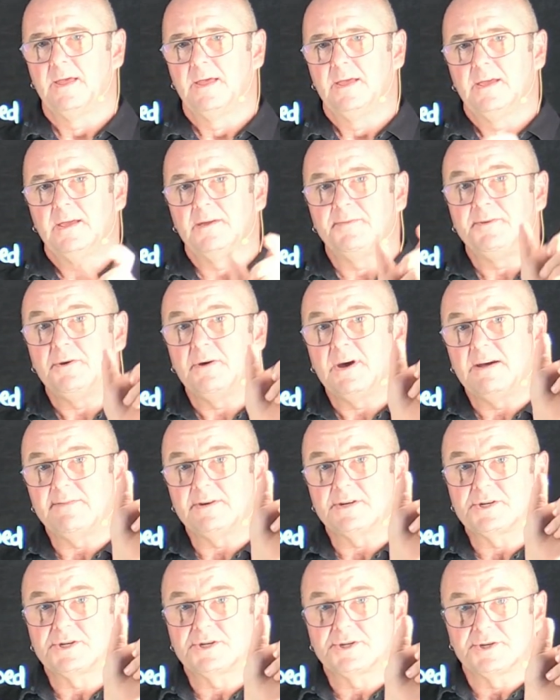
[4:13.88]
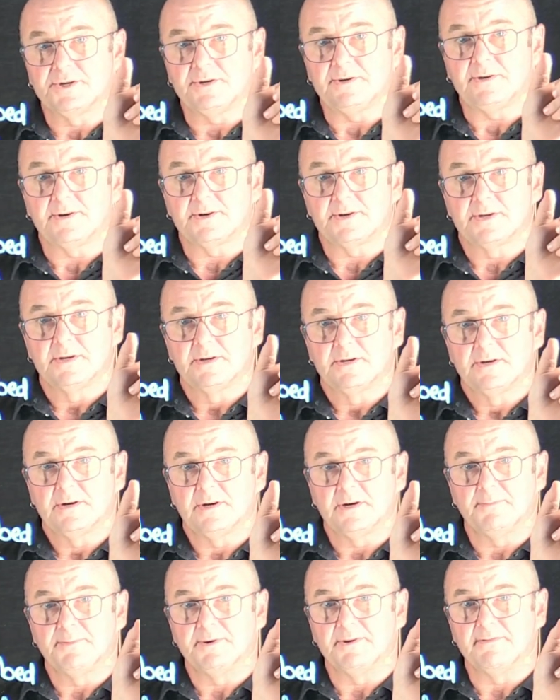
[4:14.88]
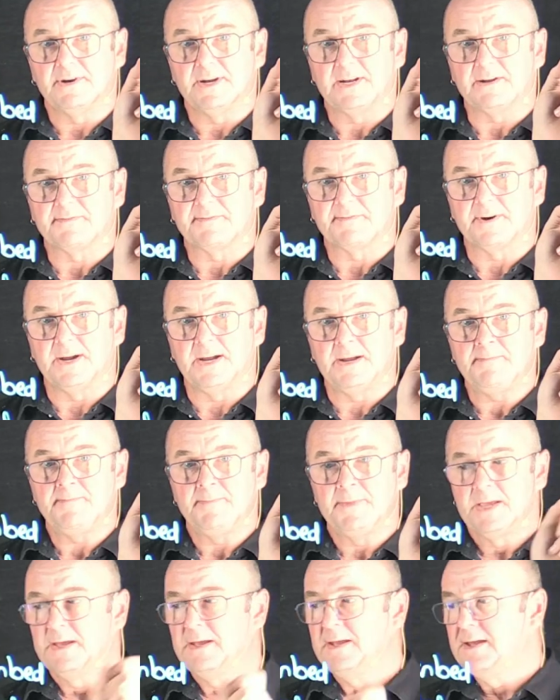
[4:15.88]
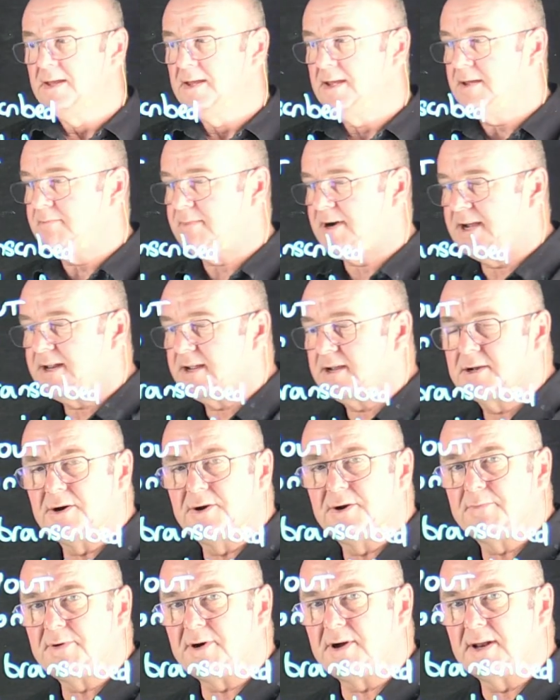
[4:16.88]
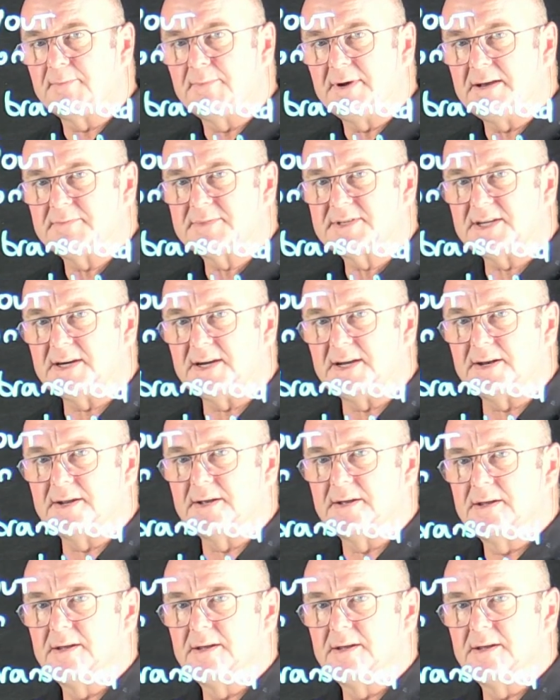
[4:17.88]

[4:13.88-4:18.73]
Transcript: If you have a short open reading frame, it might encode a polypeptide.